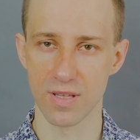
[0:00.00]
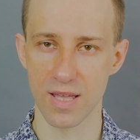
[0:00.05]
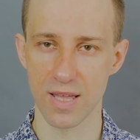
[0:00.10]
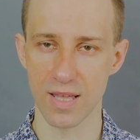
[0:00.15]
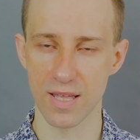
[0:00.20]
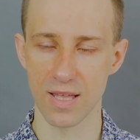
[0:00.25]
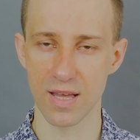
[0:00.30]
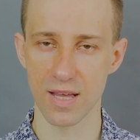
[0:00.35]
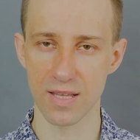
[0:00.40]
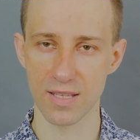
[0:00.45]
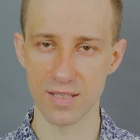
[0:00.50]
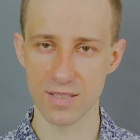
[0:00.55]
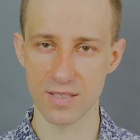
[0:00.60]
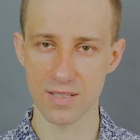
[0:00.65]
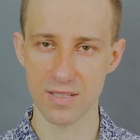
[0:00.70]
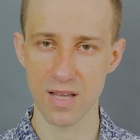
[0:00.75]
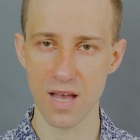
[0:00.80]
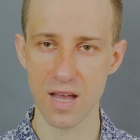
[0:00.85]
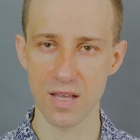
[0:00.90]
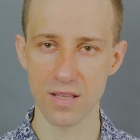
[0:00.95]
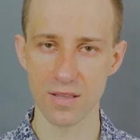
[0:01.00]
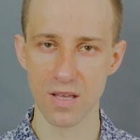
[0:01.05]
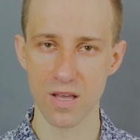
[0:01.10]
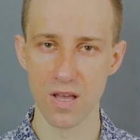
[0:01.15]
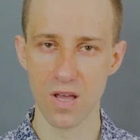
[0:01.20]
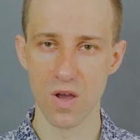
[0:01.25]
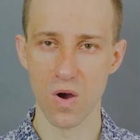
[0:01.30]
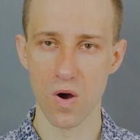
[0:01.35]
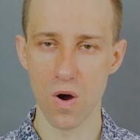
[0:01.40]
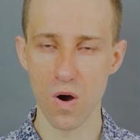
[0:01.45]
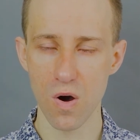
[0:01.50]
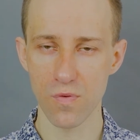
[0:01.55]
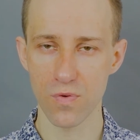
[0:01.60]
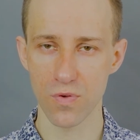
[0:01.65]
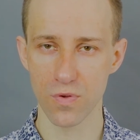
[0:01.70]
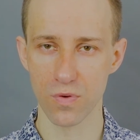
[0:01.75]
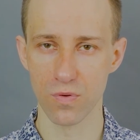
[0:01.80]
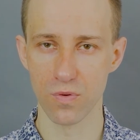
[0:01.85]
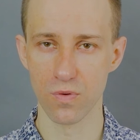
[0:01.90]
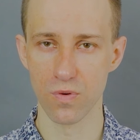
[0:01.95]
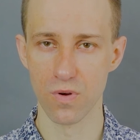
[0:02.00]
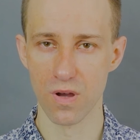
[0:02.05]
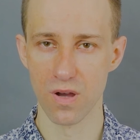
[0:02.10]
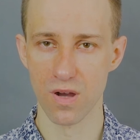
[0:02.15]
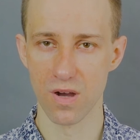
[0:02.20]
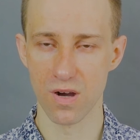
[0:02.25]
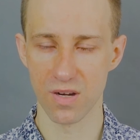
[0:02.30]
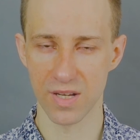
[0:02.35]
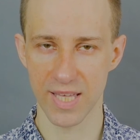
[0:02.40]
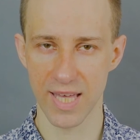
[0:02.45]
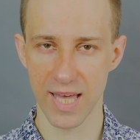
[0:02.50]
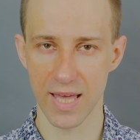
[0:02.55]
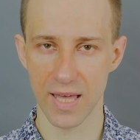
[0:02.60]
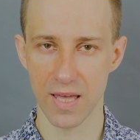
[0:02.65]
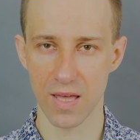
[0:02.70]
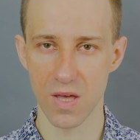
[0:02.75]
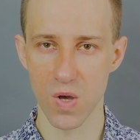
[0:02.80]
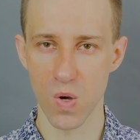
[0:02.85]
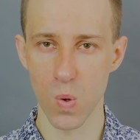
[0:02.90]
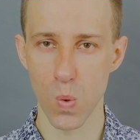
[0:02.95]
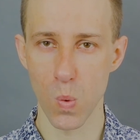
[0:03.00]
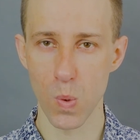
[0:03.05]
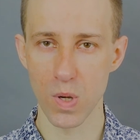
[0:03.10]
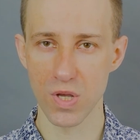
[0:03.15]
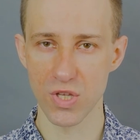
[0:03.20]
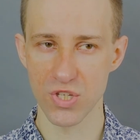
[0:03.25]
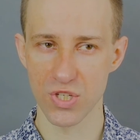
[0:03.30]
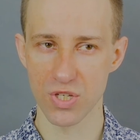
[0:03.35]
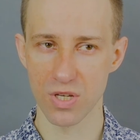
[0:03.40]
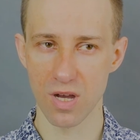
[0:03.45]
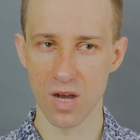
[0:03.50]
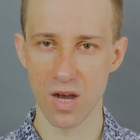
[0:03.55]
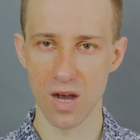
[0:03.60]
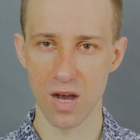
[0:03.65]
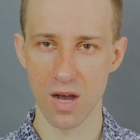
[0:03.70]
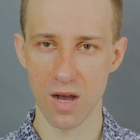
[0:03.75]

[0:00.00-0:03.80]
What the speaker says: inside of you, okay, which